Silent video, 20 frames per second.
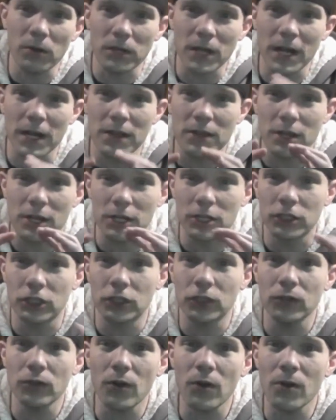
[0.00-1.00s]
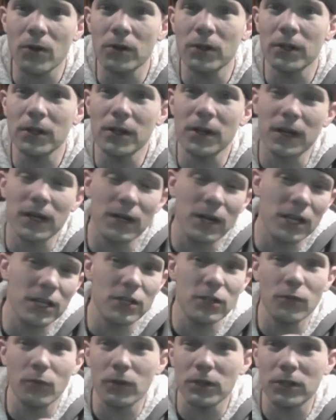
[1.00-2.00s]
outlining the controller and
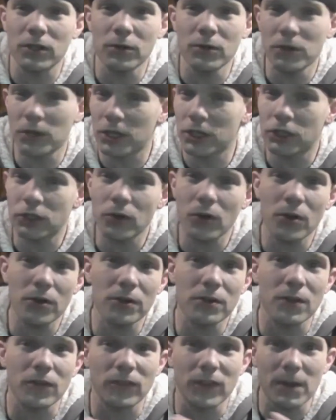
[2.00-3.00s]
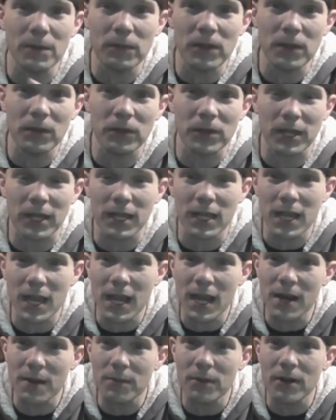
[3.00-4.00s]
what to do with the controller, and the same thing with the
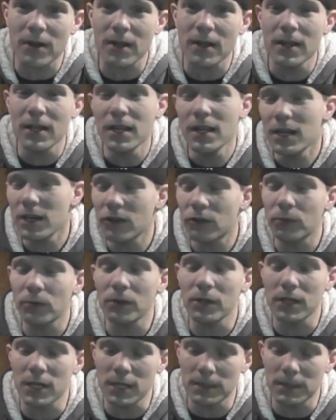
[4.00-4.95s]
camera, and it's really